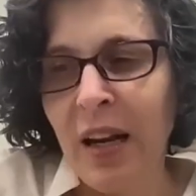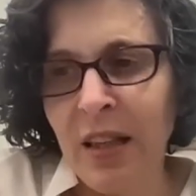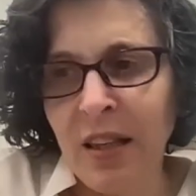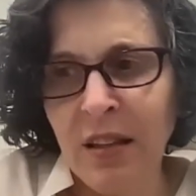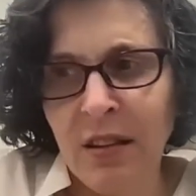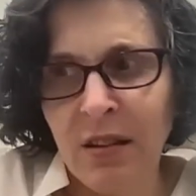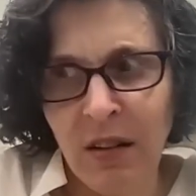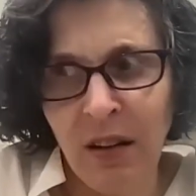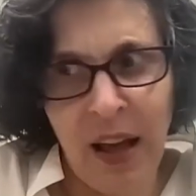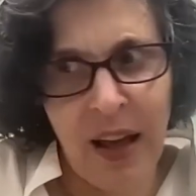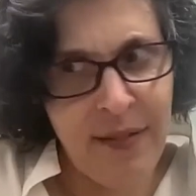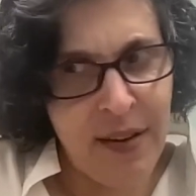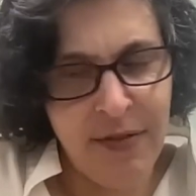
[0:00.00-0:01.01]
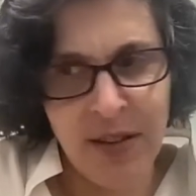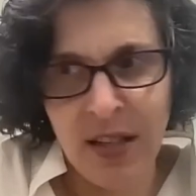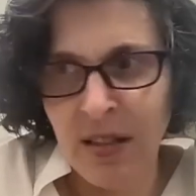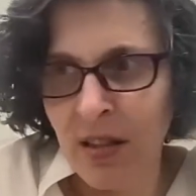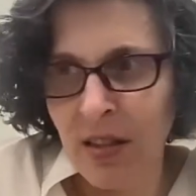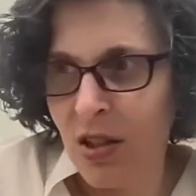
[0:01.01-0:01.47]
And I think there's a lot of
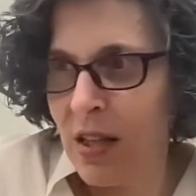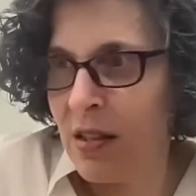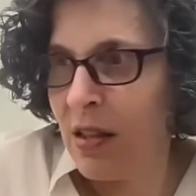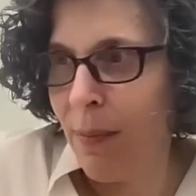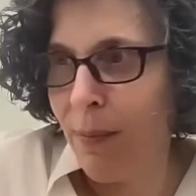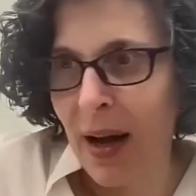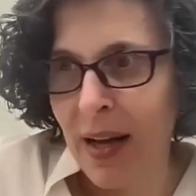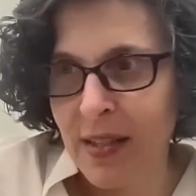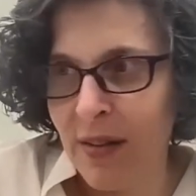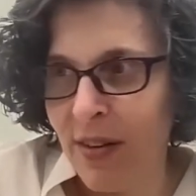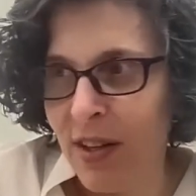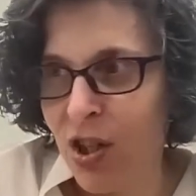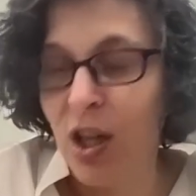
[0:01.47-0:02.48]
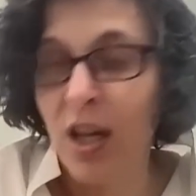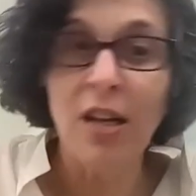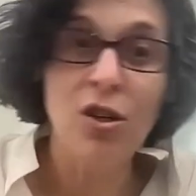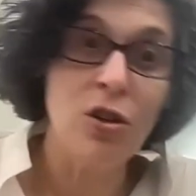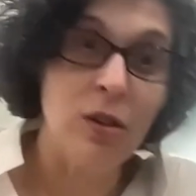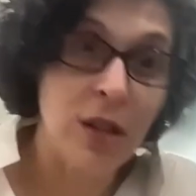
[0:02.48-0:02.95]
evidence that says that a positive
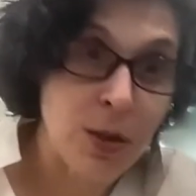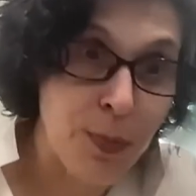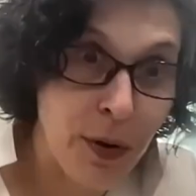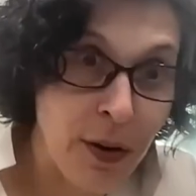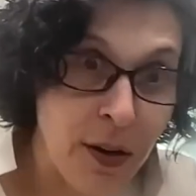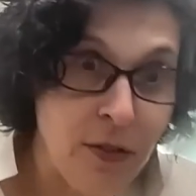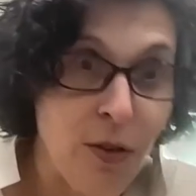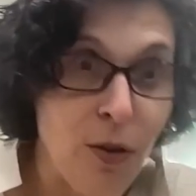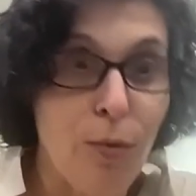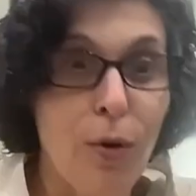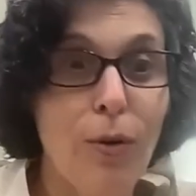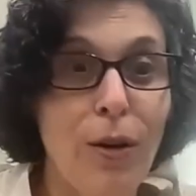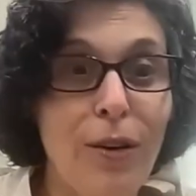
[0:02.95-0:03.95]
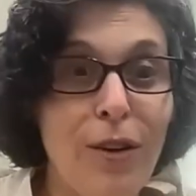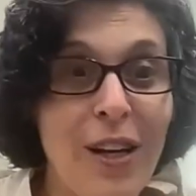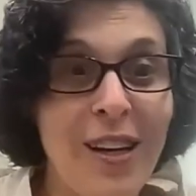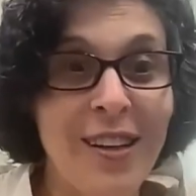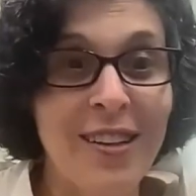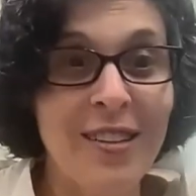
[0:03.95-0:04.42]
educational experience in a rural
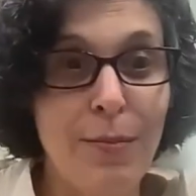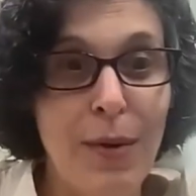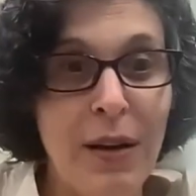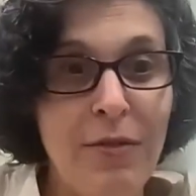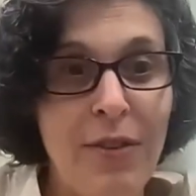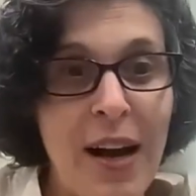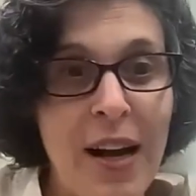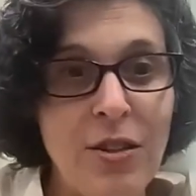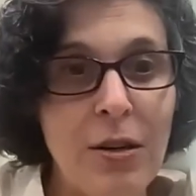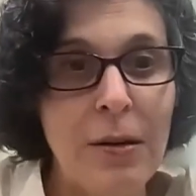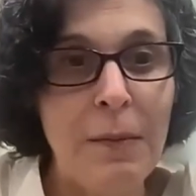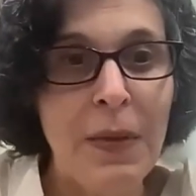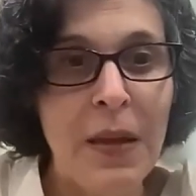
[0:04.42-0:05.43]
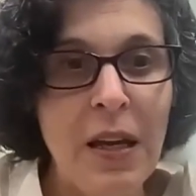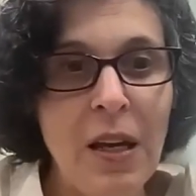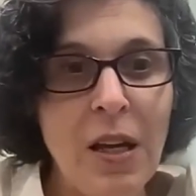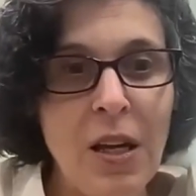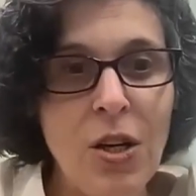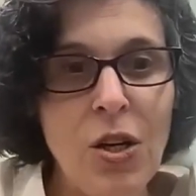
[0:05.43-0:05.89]
area is a big factor.
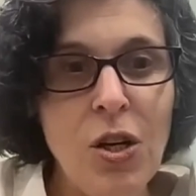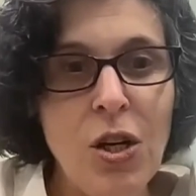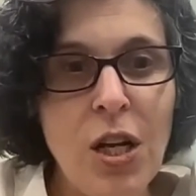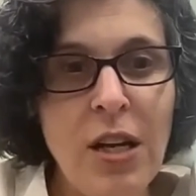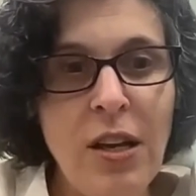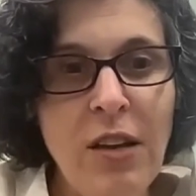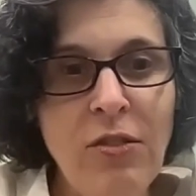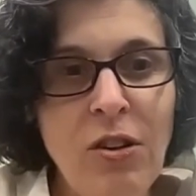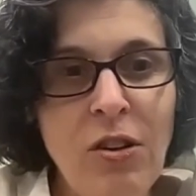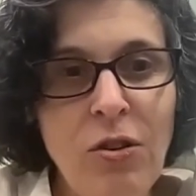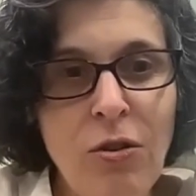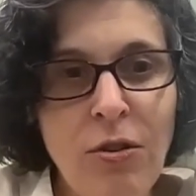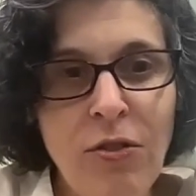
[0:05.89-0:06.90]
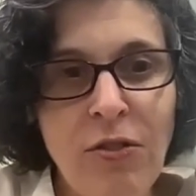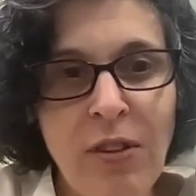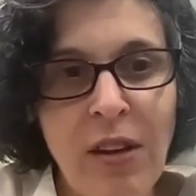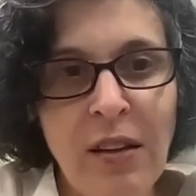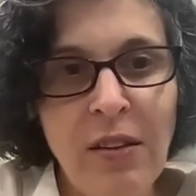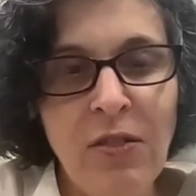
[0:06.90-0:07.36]
Is it your
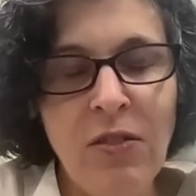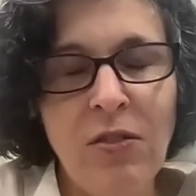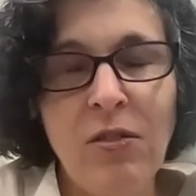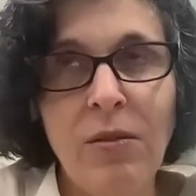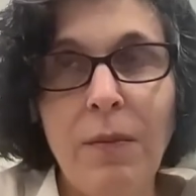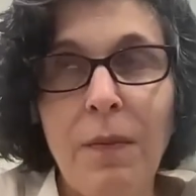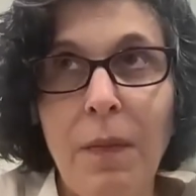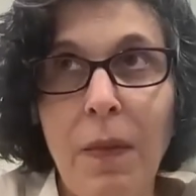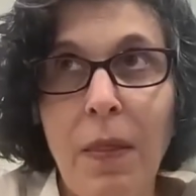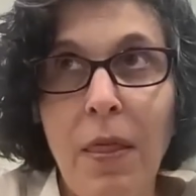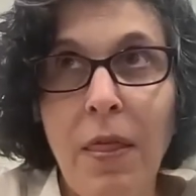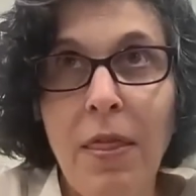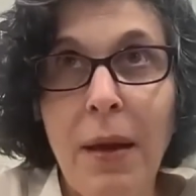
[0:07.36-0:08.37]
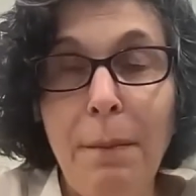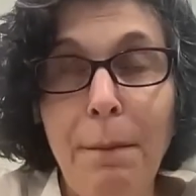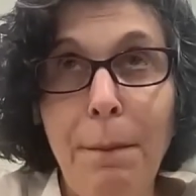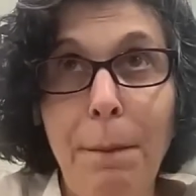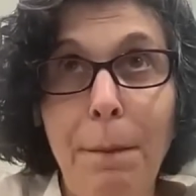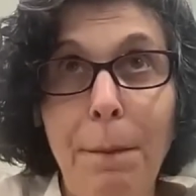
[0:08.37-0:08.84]
sense
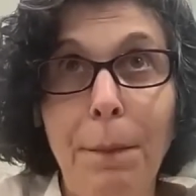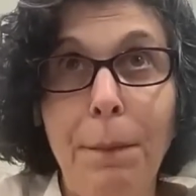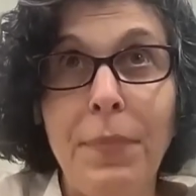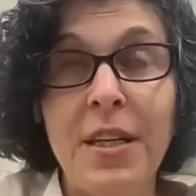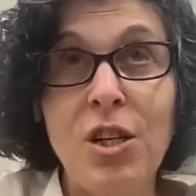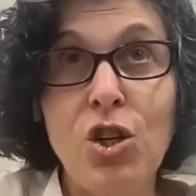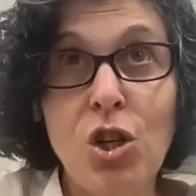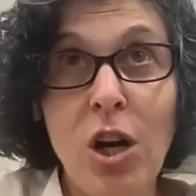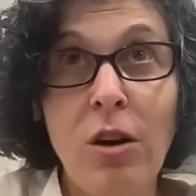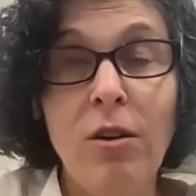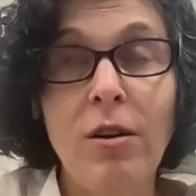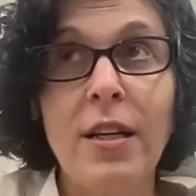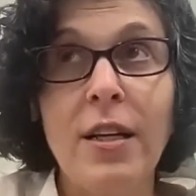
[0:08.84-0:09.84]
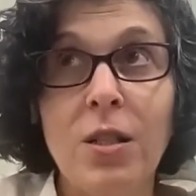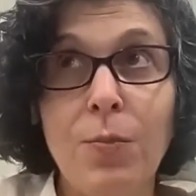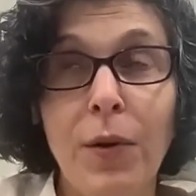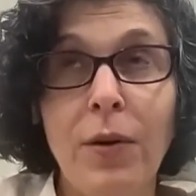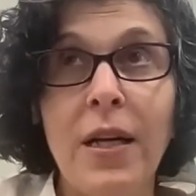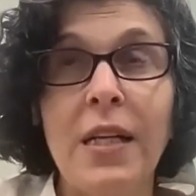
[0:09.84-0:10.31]
that the shared
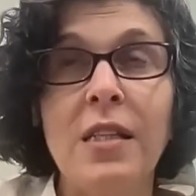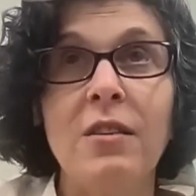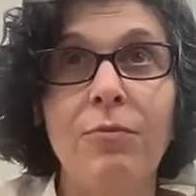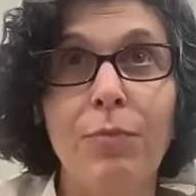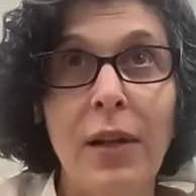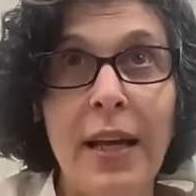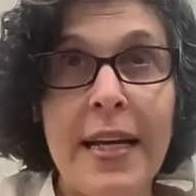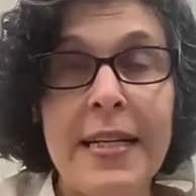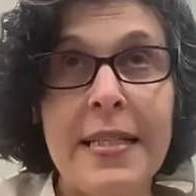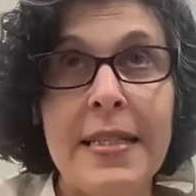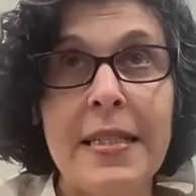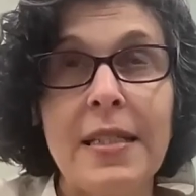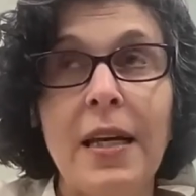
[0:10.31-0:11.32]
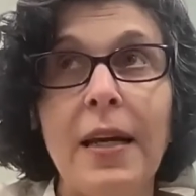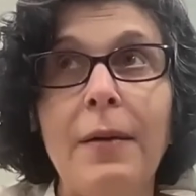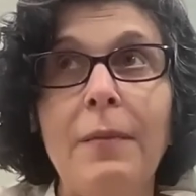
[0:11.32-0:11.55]
experience of place